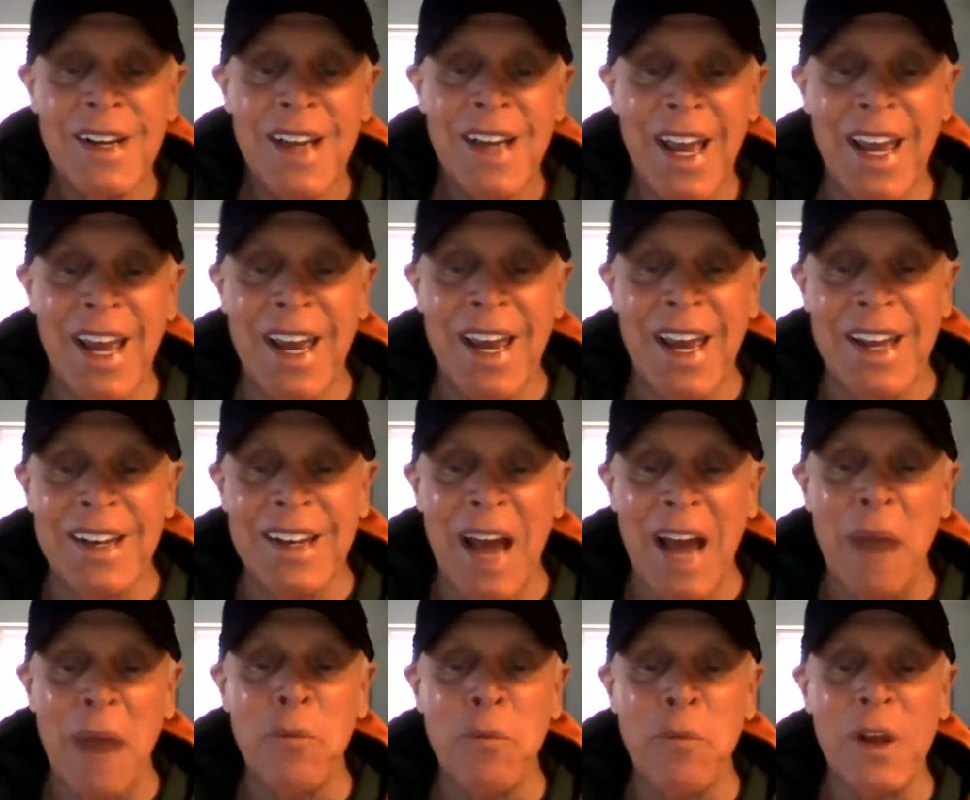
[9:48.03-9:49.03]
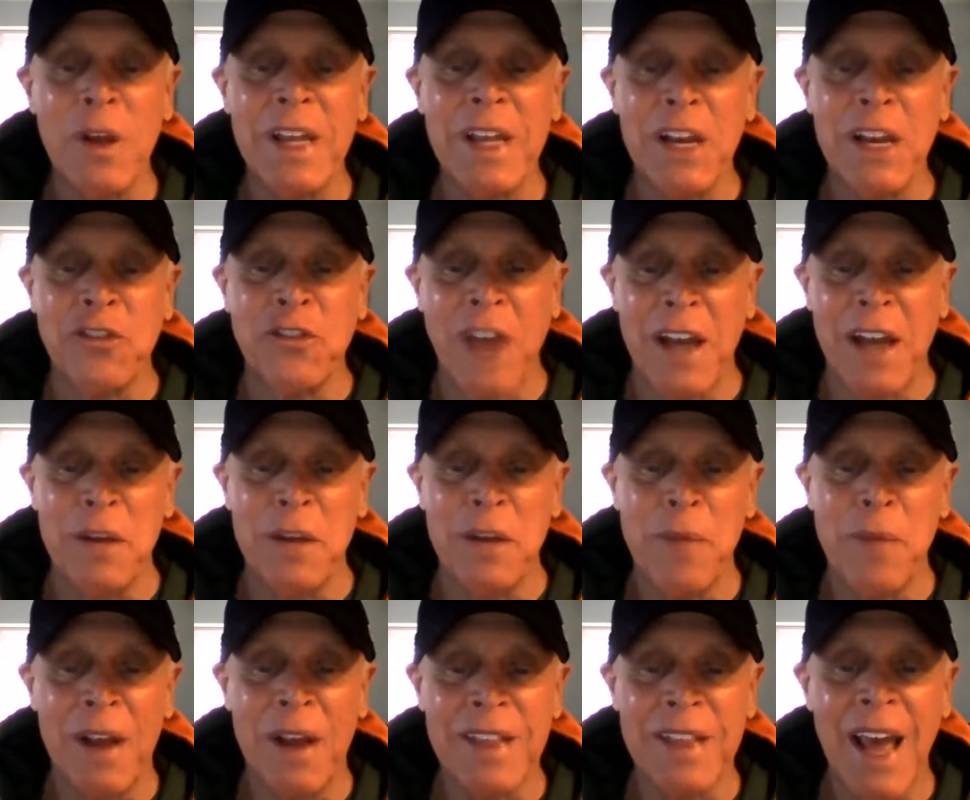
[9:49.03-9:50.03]
and I'm really excited
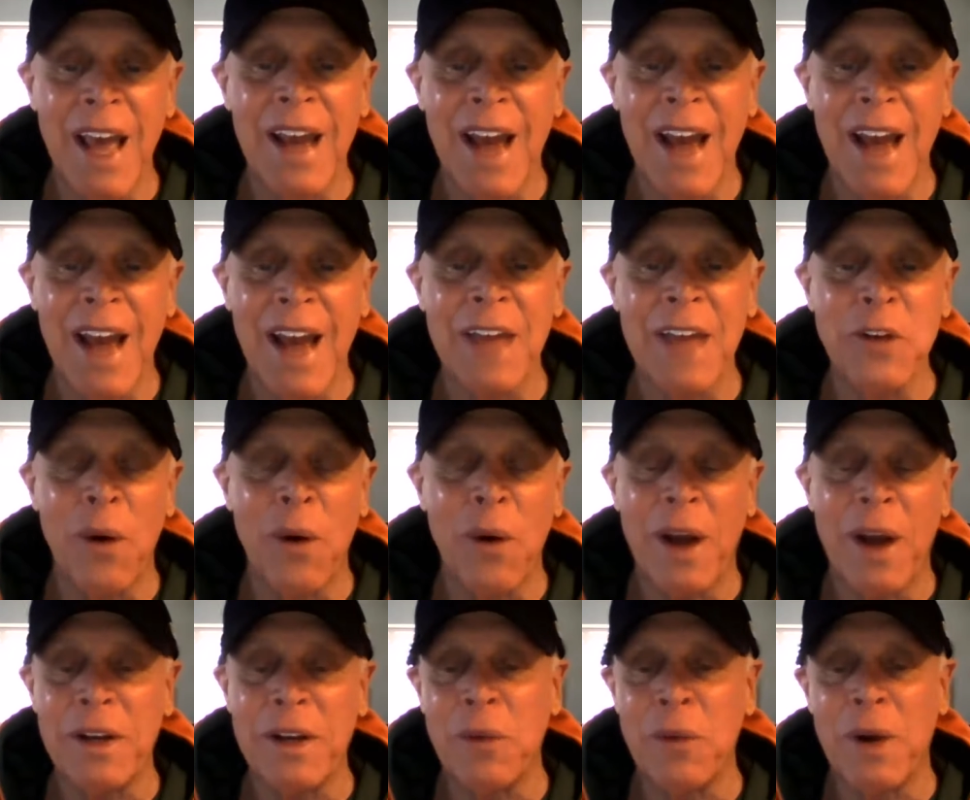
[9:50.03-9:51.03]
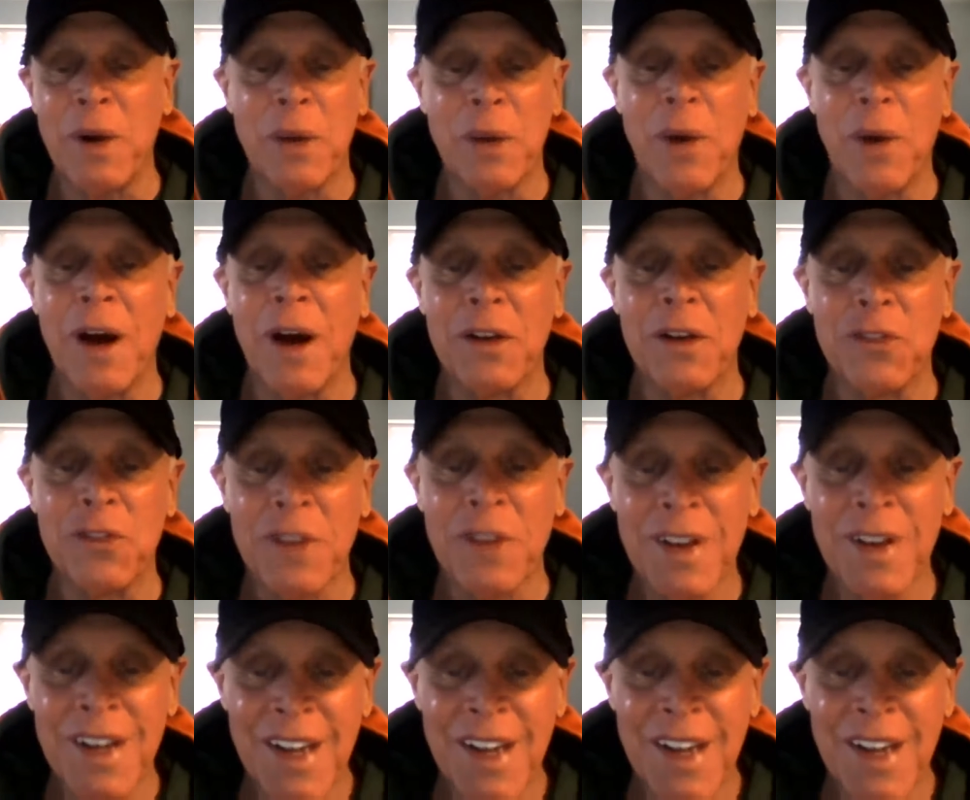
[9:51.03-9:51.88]
about that. I had no idea what it was.